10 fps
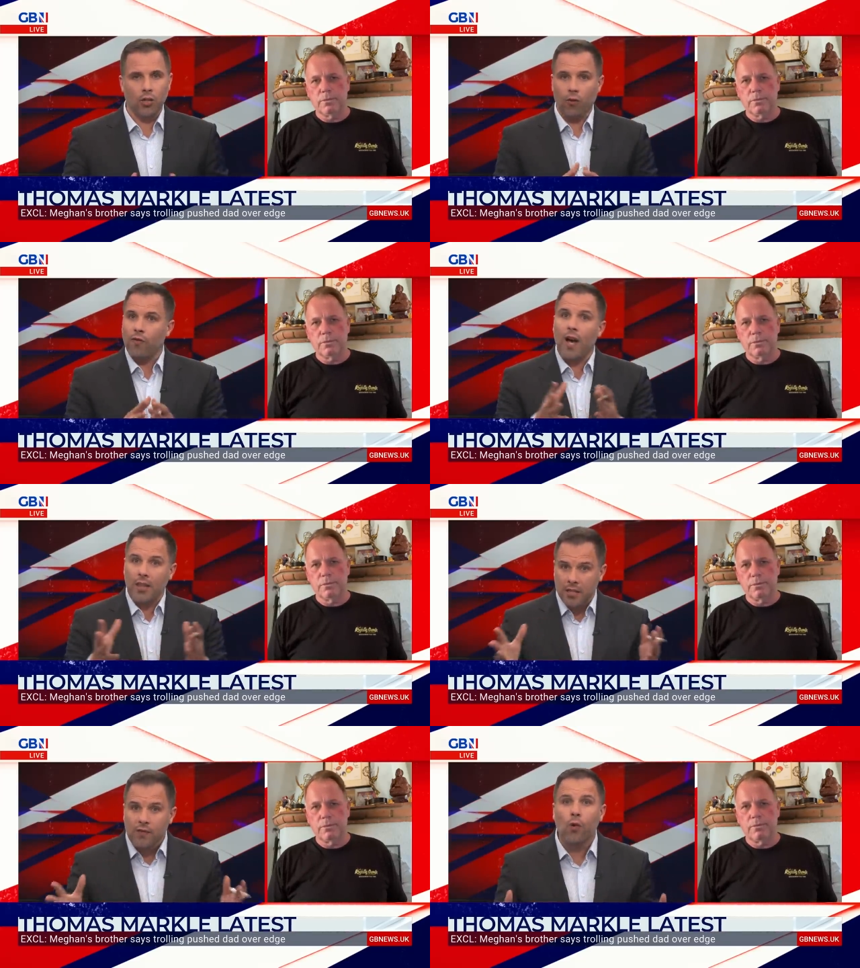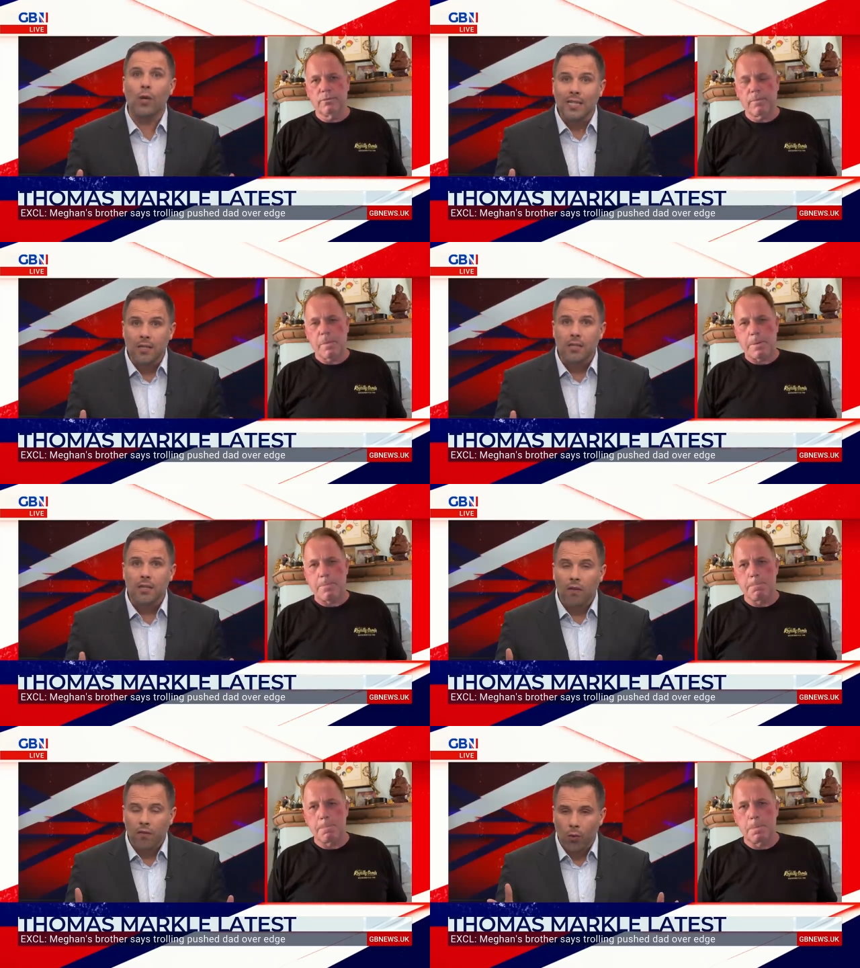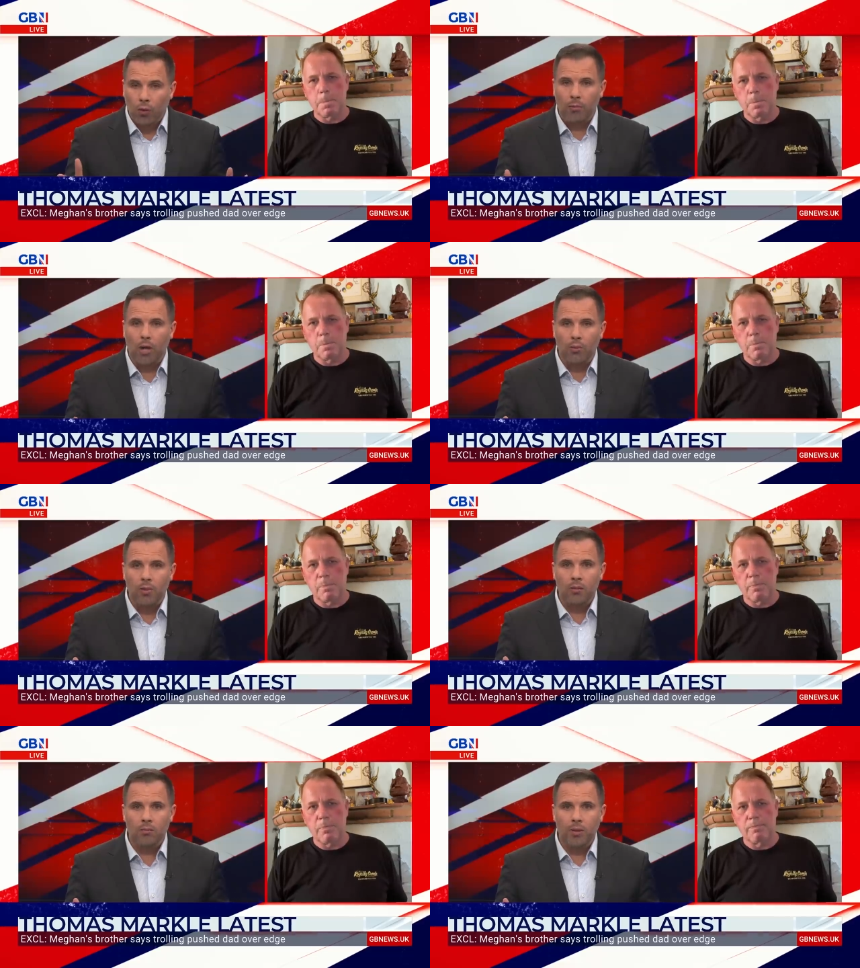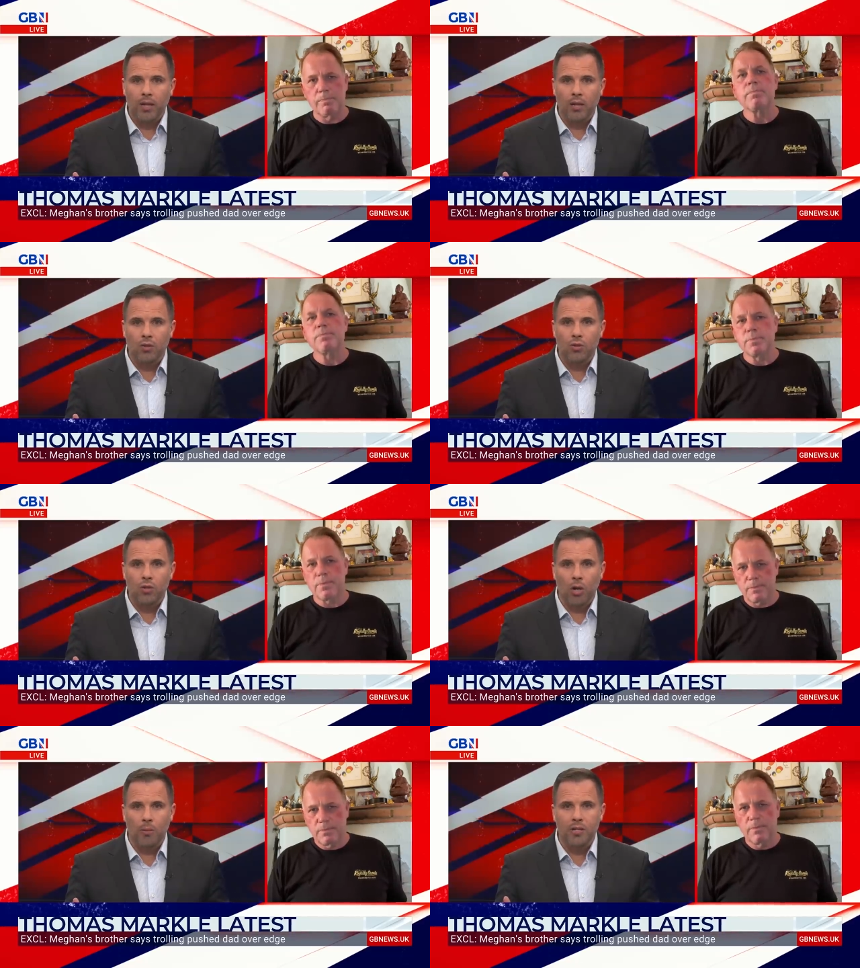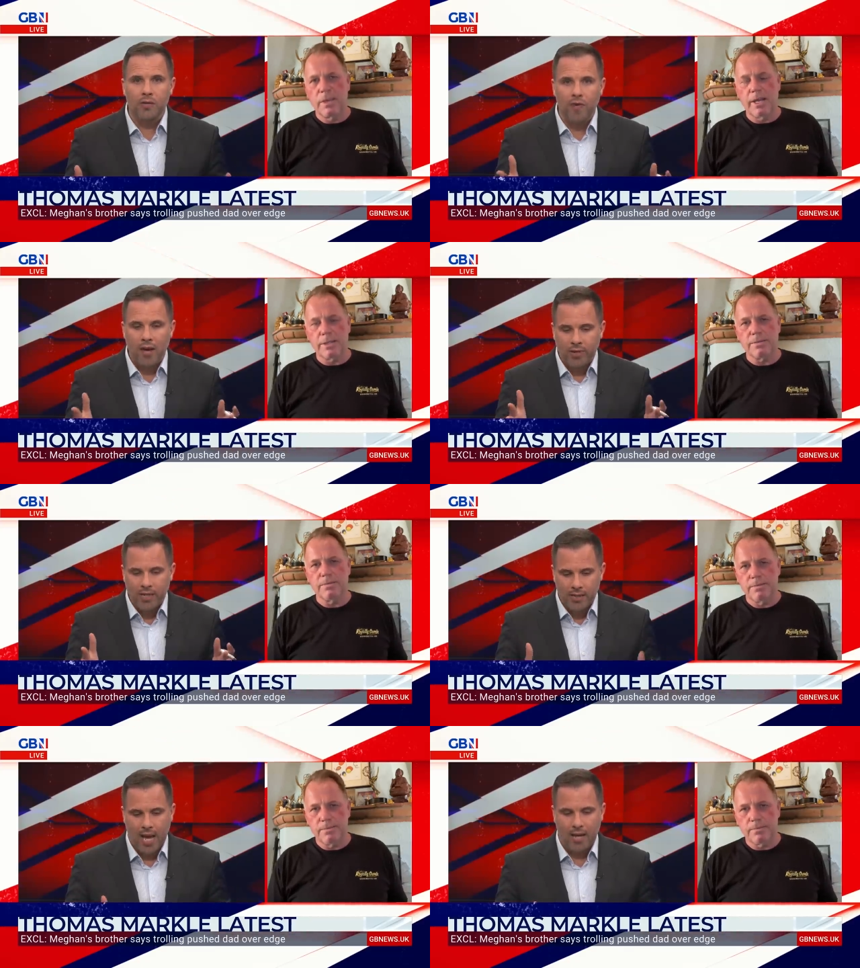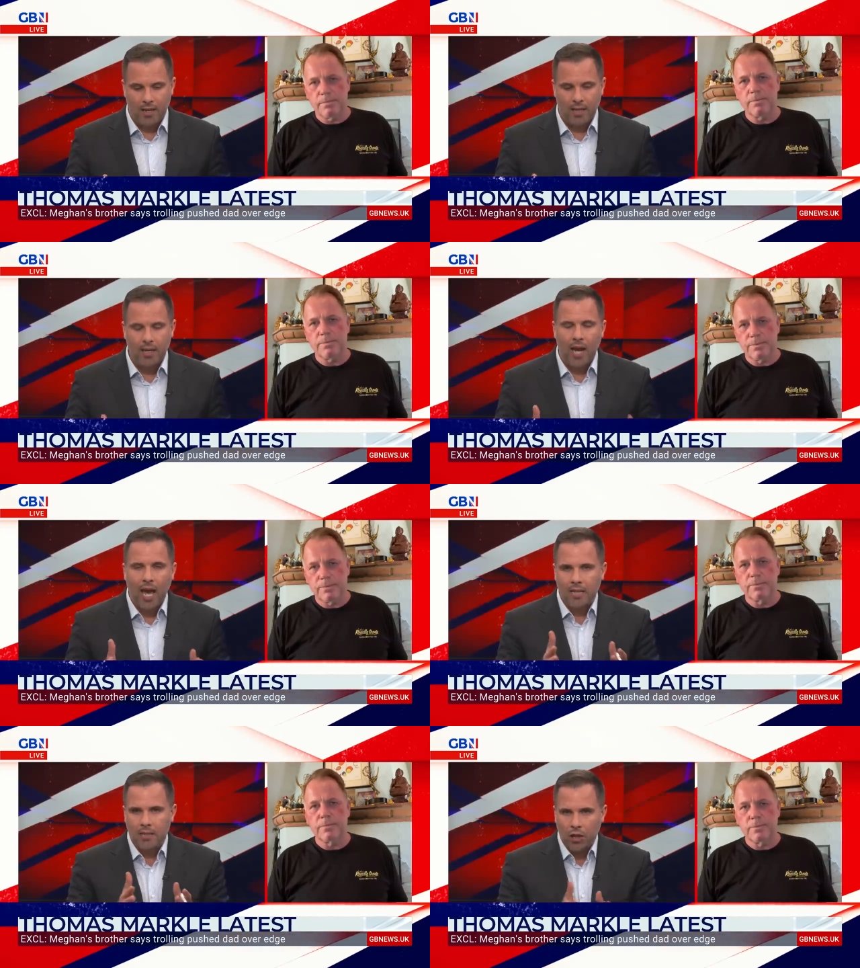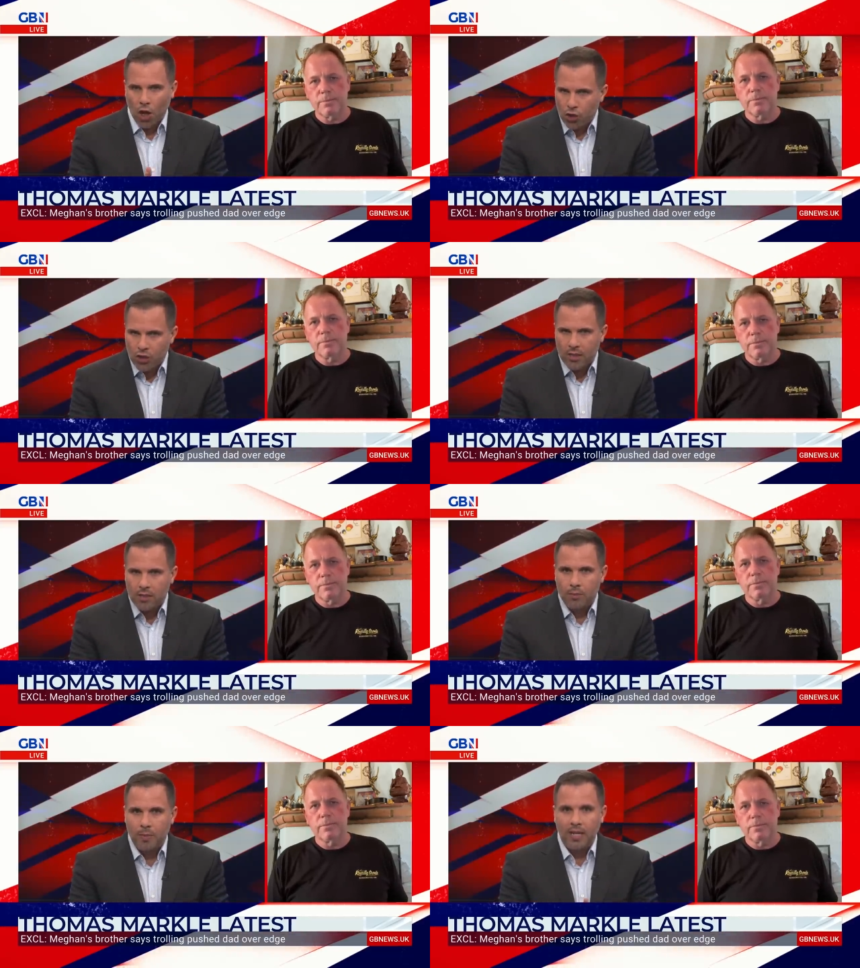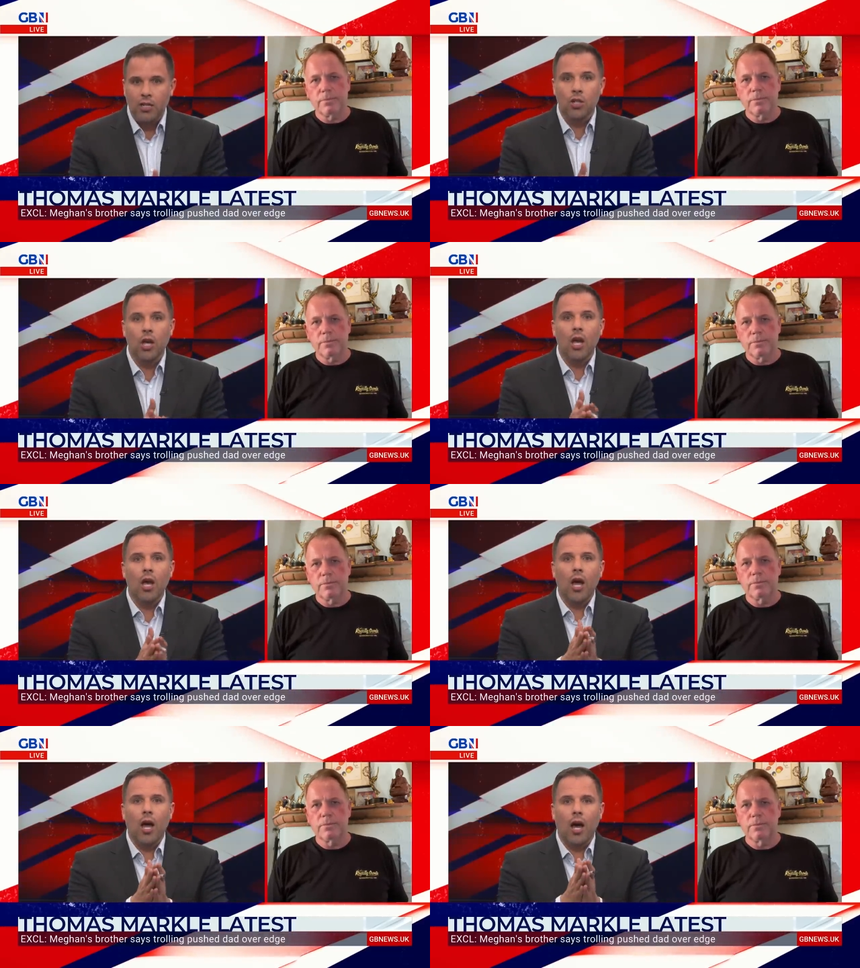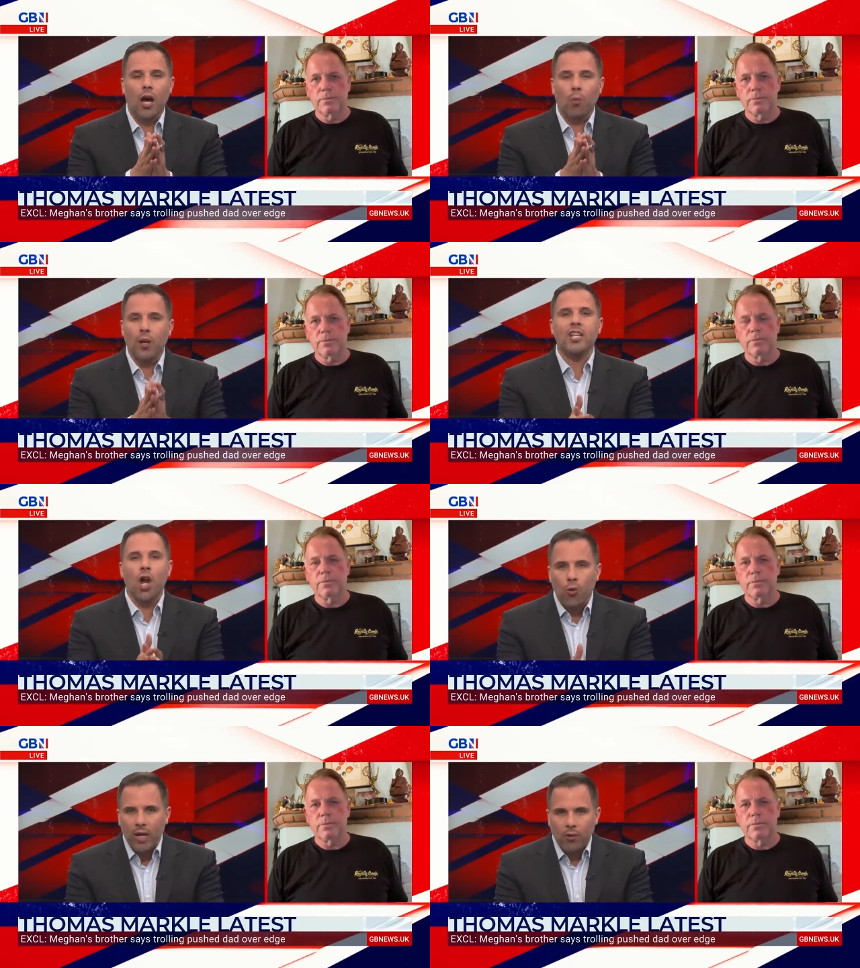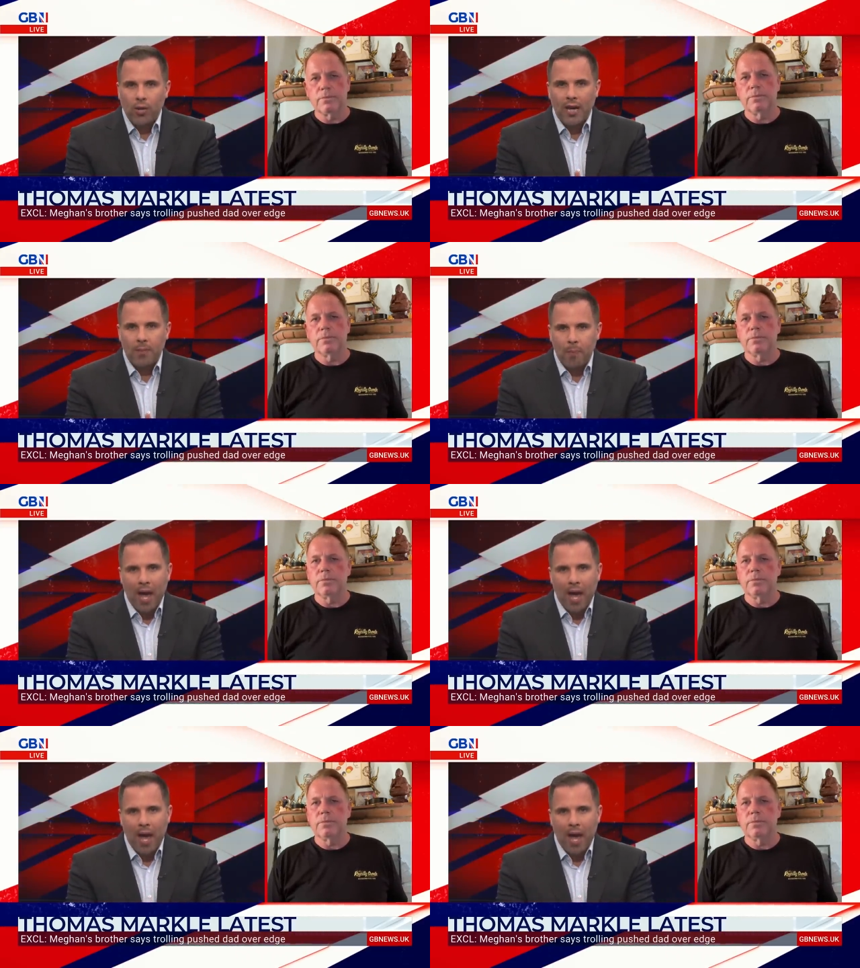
Speaker 1: your father's voice for the moment because Thomas very sadly has lost his speech. Uh, we know he'll get it